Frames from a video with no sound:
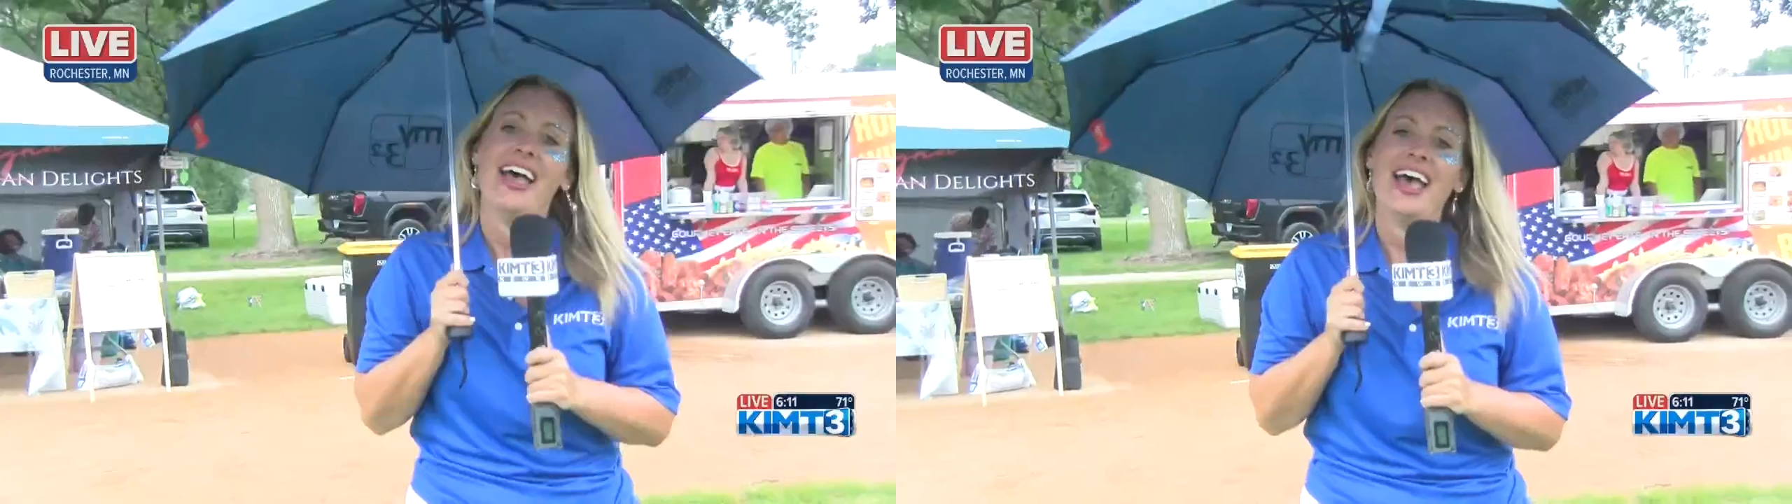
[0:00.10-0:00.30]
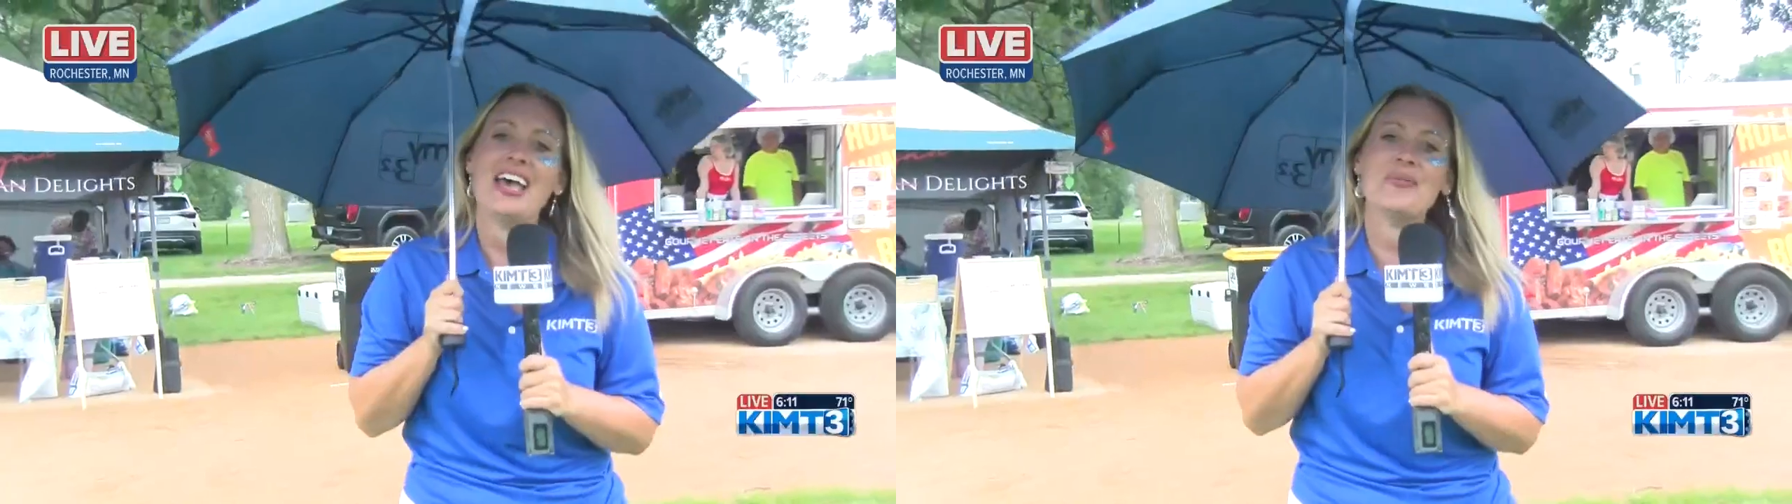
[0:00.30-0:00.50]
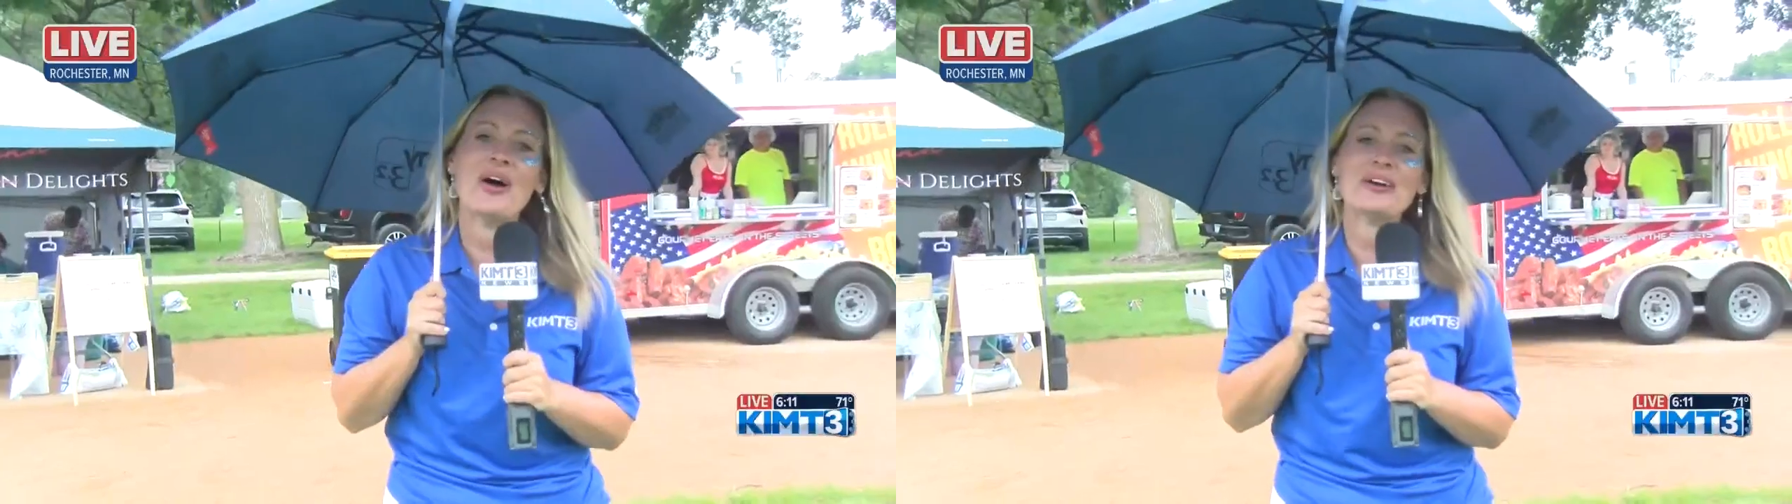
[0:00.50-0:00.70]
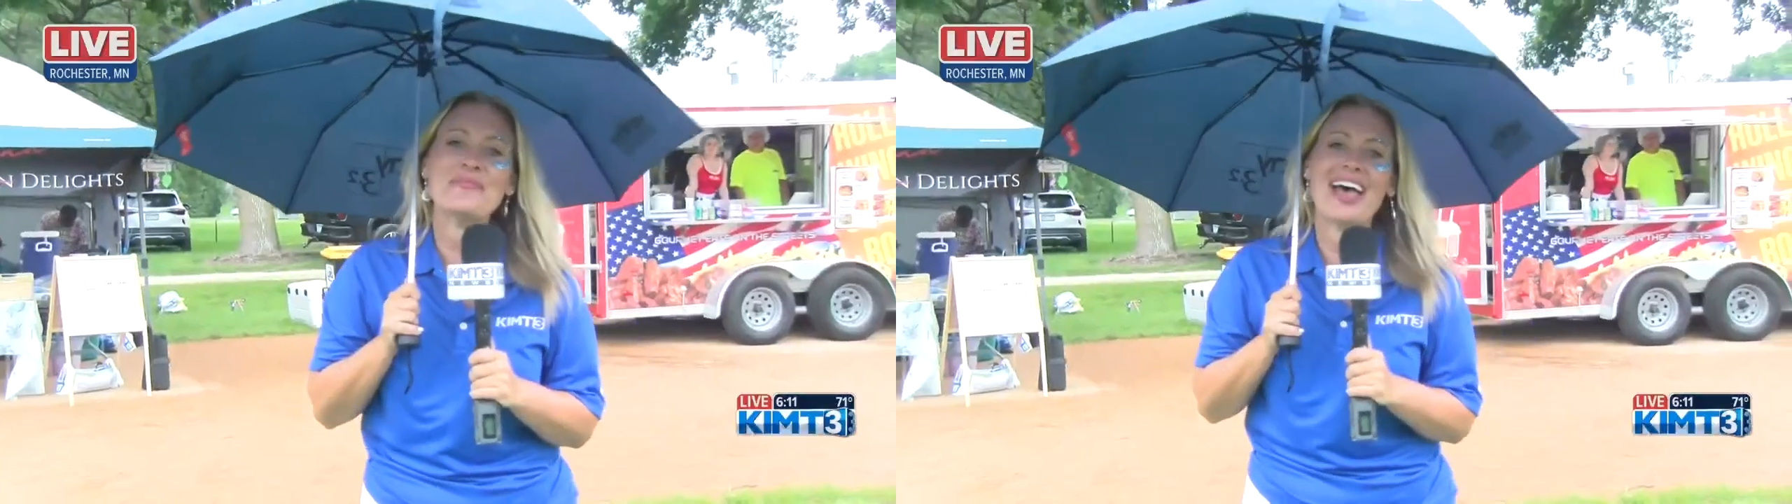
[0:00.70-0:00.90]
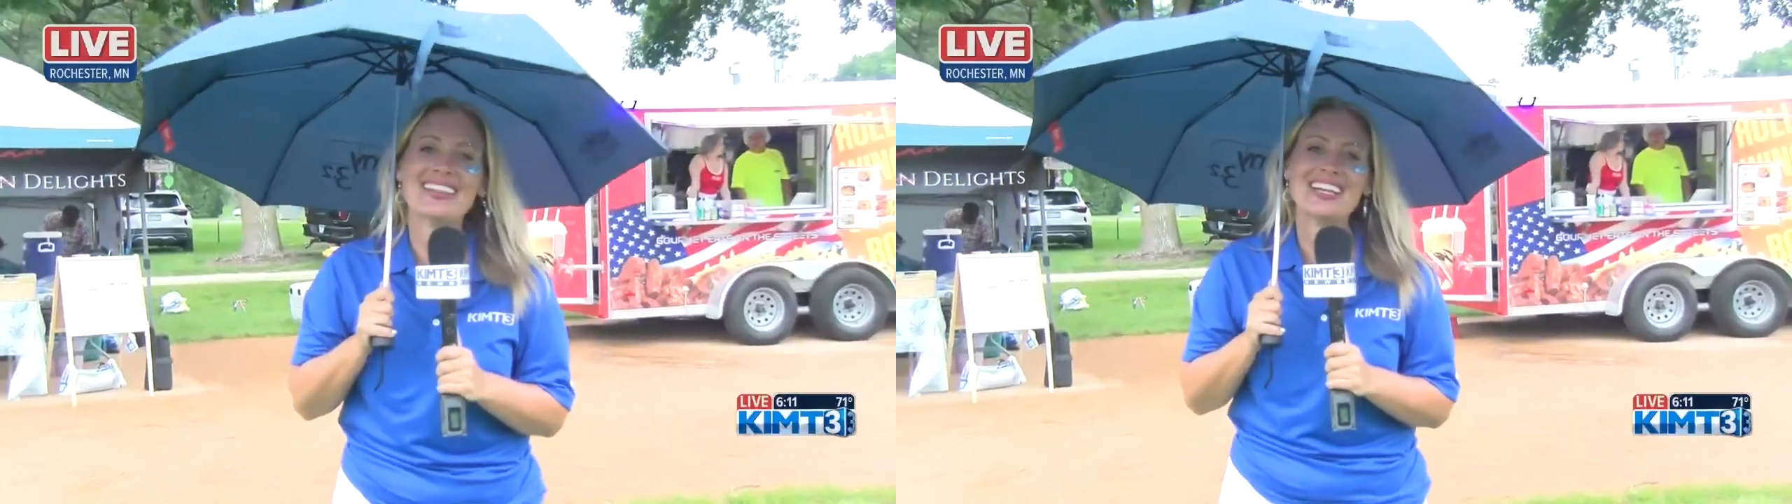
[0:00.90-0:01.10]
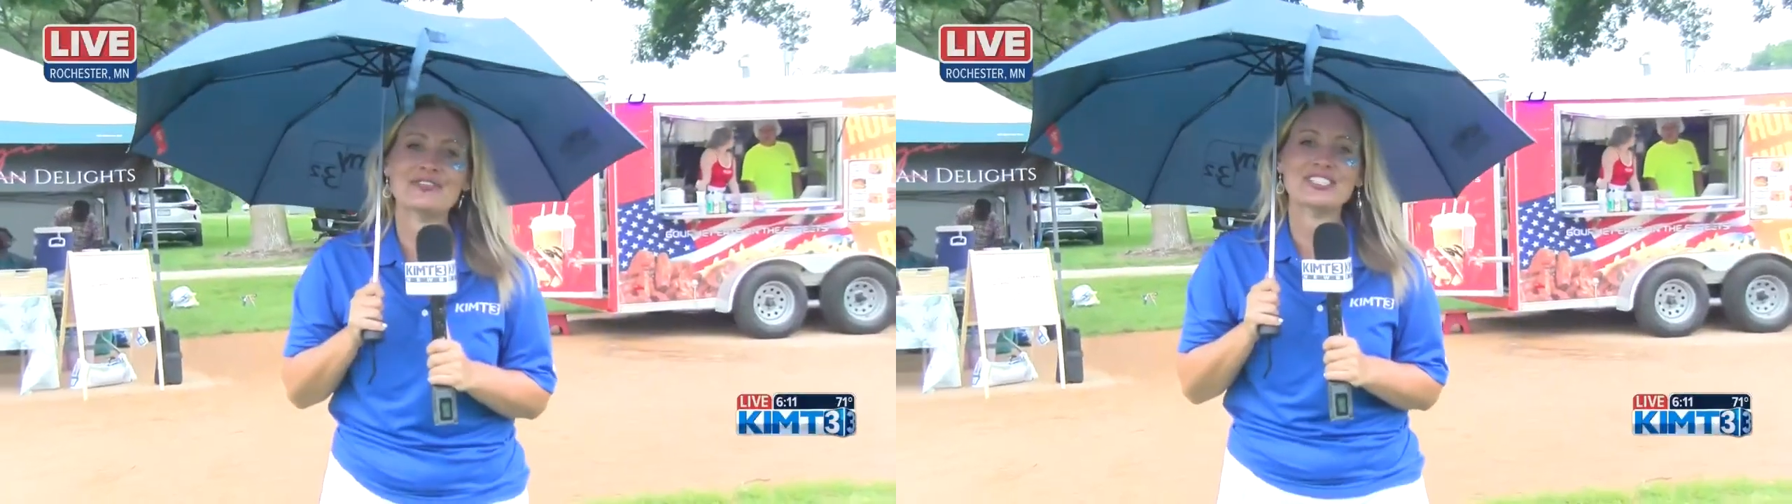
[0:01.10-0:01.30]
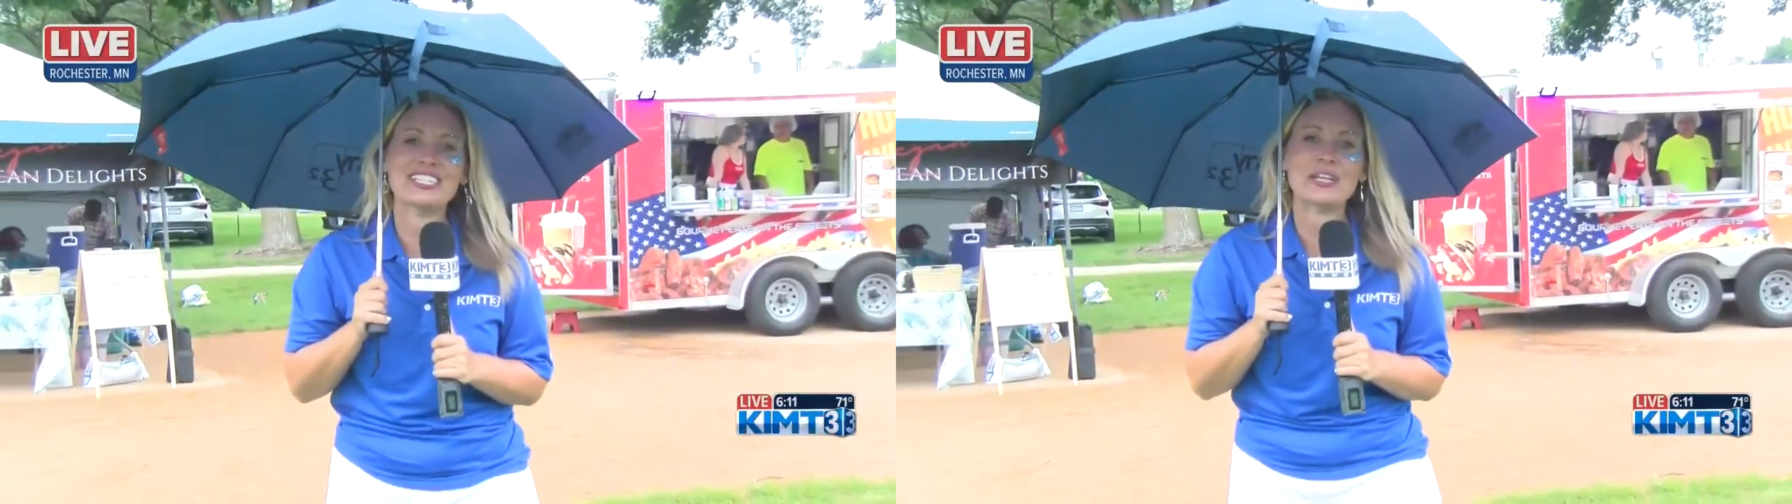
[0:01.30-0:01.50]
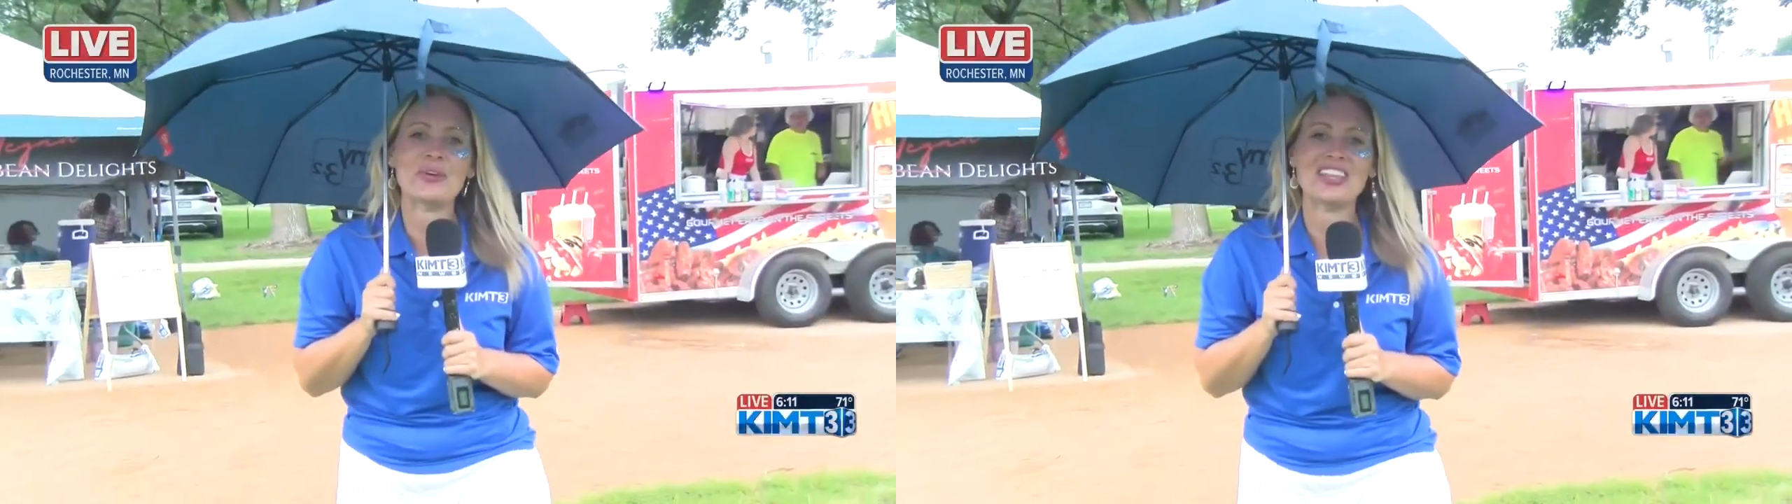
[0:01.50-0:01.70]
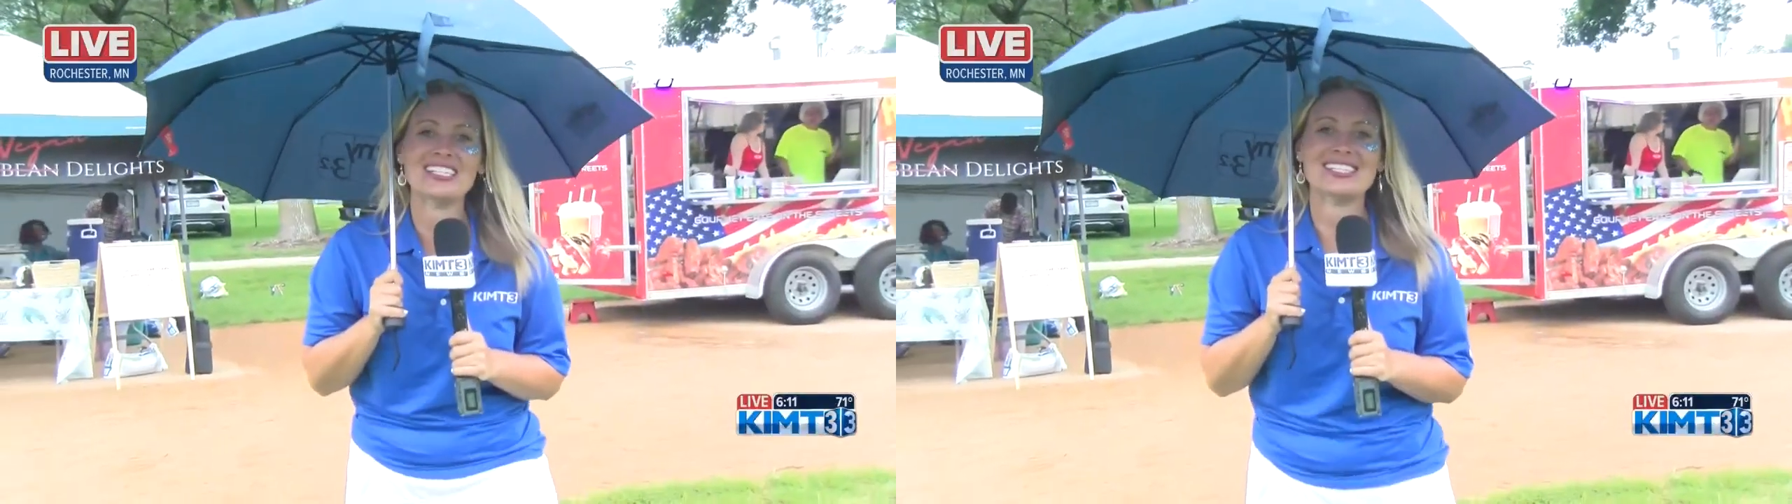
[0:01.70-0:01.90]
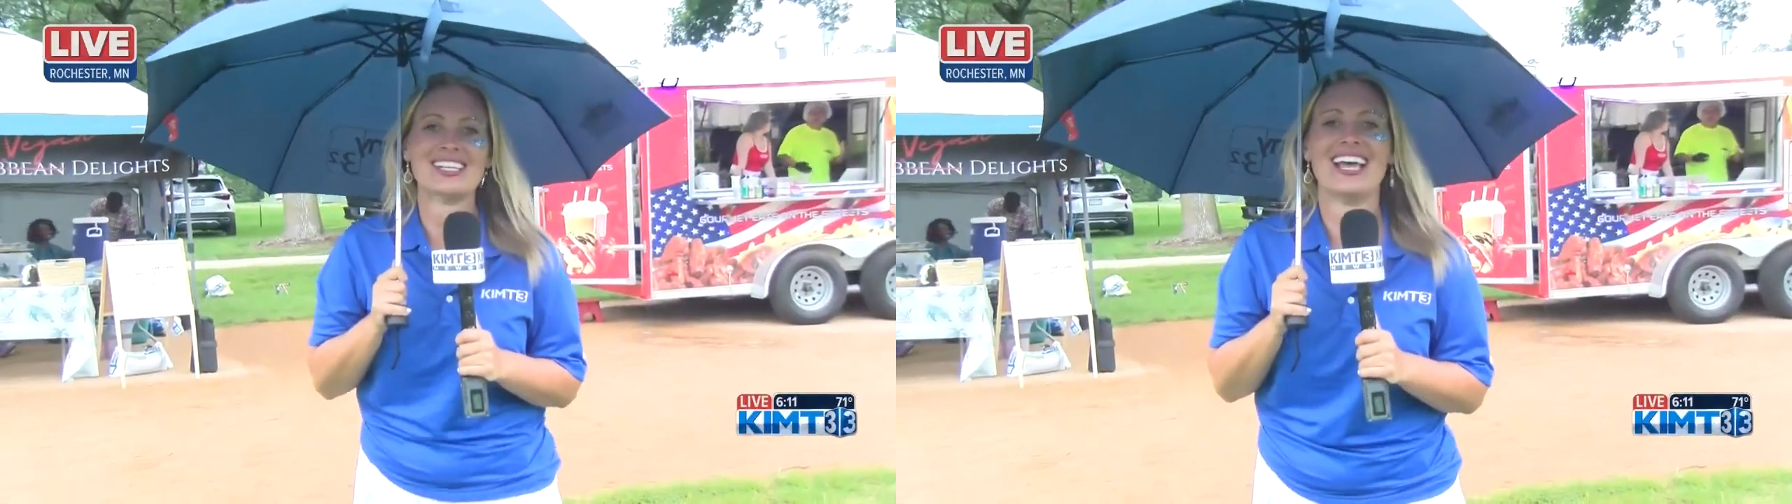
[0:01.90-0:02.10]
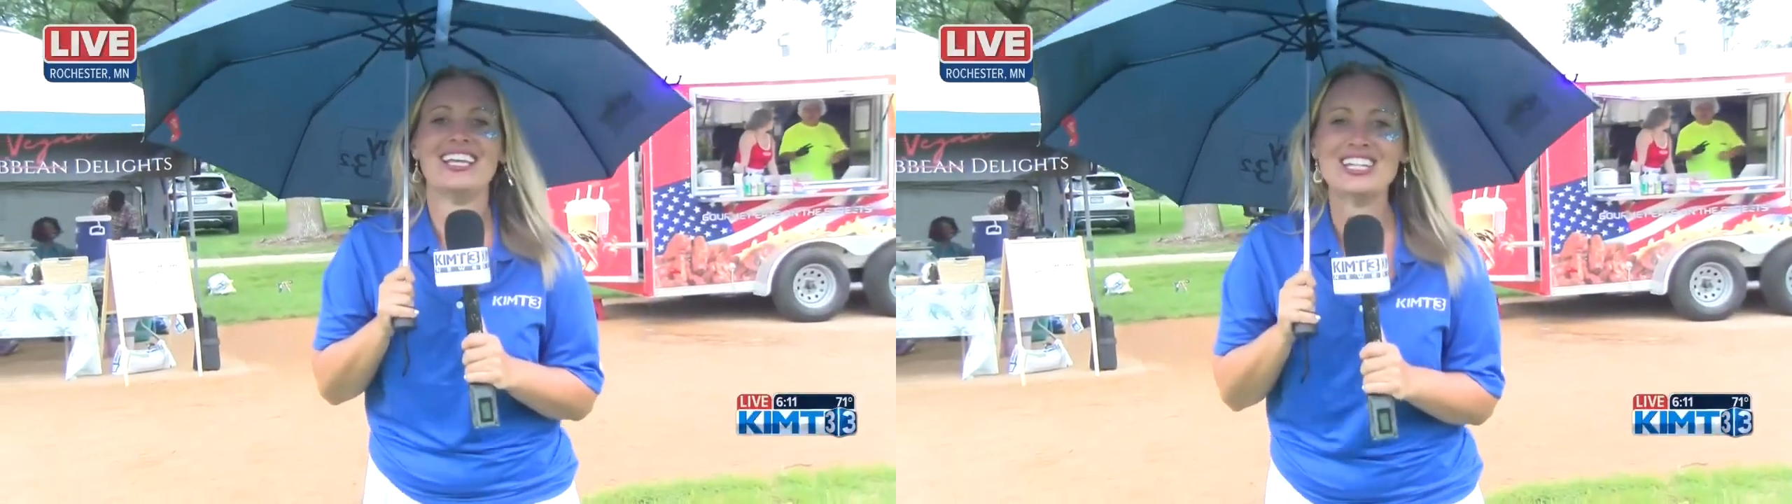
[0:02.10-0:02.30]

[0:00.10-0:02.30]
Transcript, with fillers: Hey, welcome back. Thanks for sticking with us